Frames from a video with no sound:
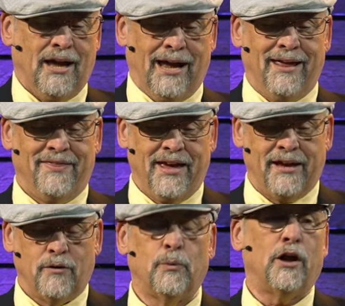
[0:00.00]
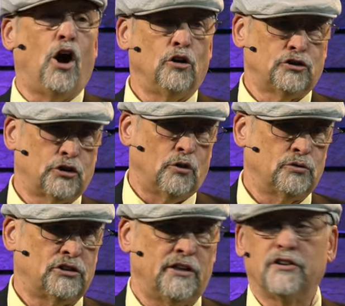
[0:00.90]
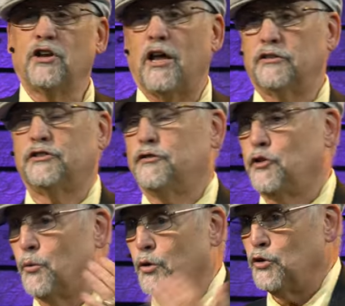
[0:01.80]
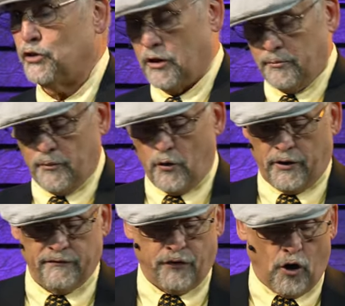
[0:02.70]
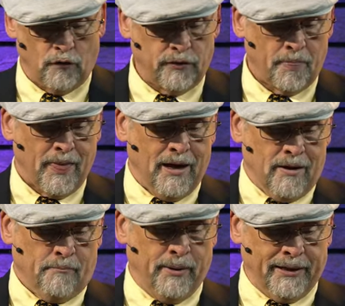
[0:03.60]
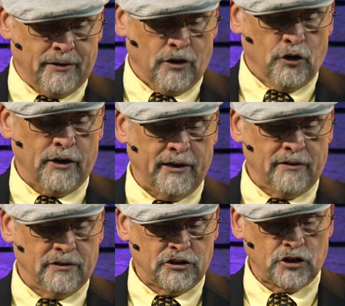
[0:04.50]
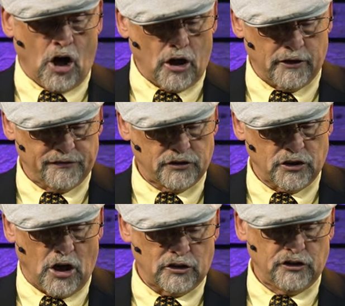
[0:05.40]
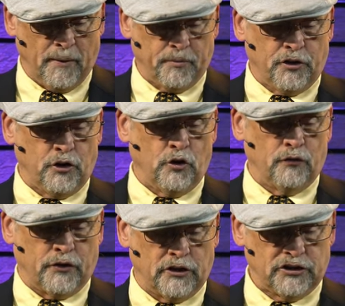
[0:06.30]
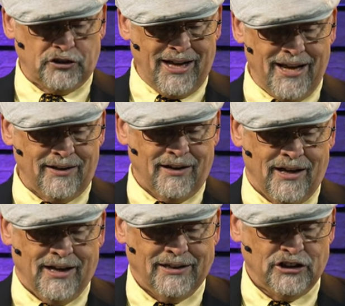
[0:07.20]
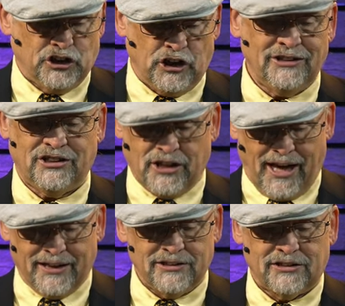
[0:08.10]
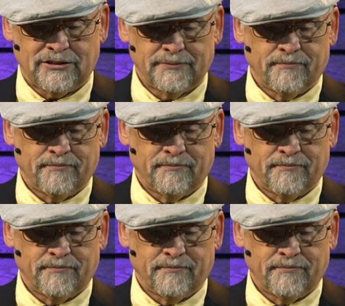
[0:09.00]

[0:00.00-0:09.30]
And then we also see the daughters of Jerusalem are involved. But look at Song of Songs, chapter 2, verse 10 she says,